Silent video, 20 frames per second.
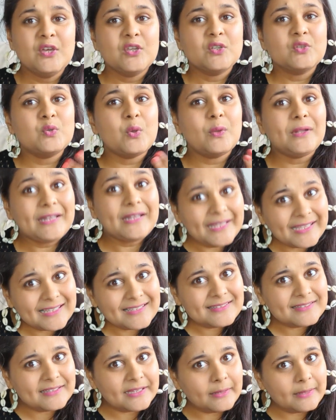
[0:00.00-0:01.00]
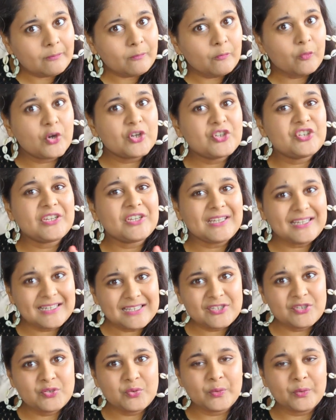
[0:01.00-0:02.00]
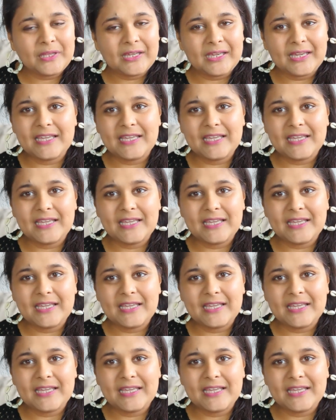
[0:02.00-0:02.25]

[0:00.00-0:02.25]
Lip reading: So next step, what she is doing